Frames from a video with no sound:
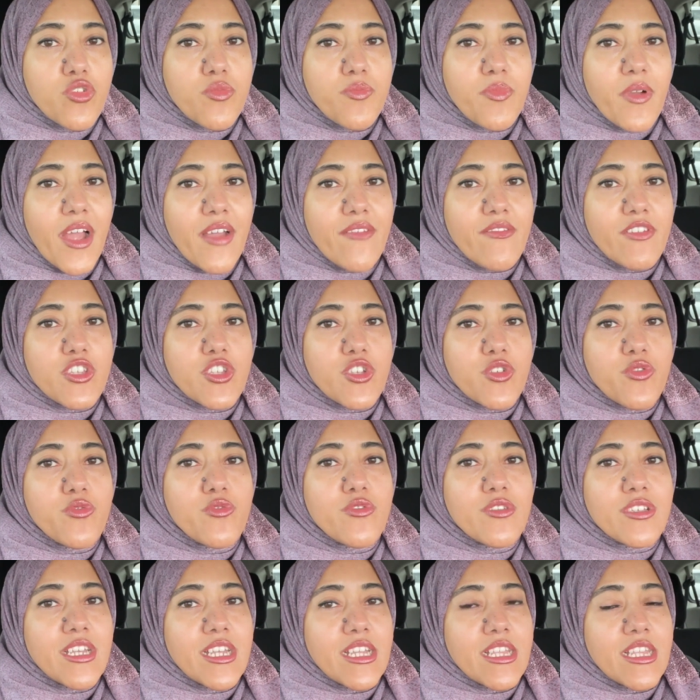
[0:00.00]
private
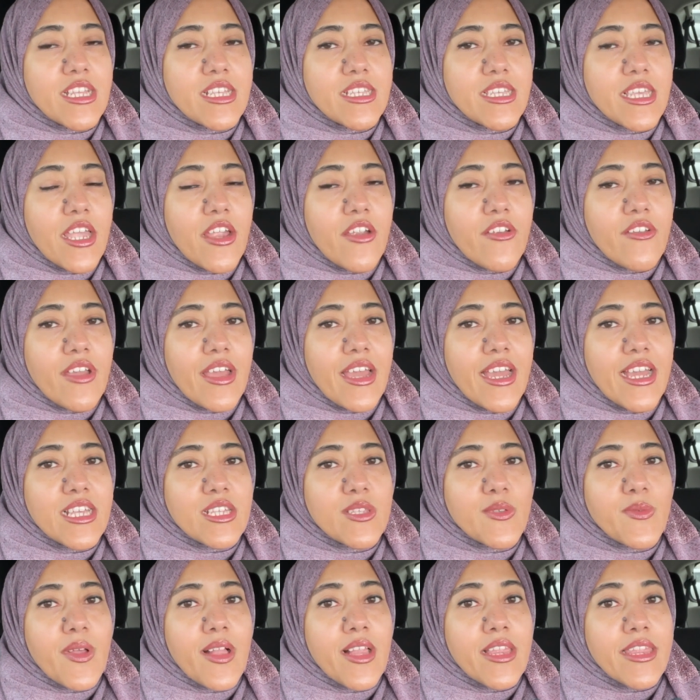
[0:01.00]
schools in this area
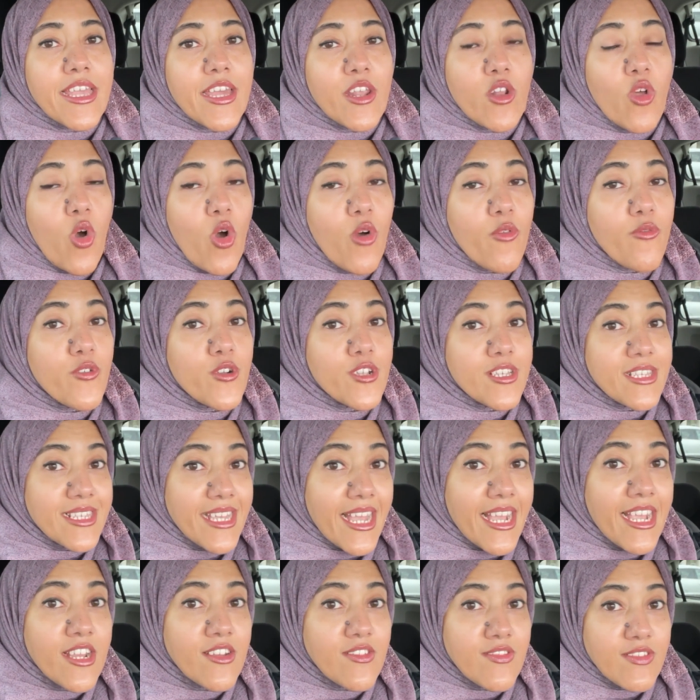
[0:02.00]
as well that offer
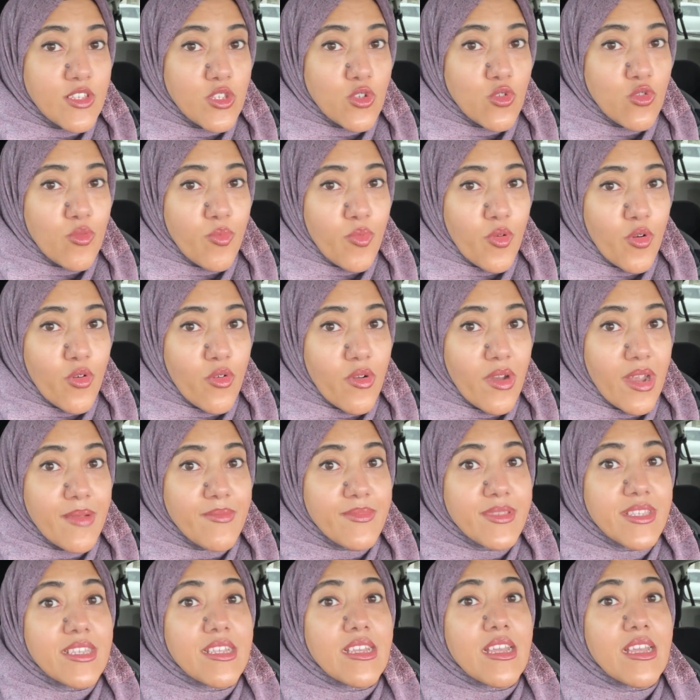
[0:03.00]
secondary school programs,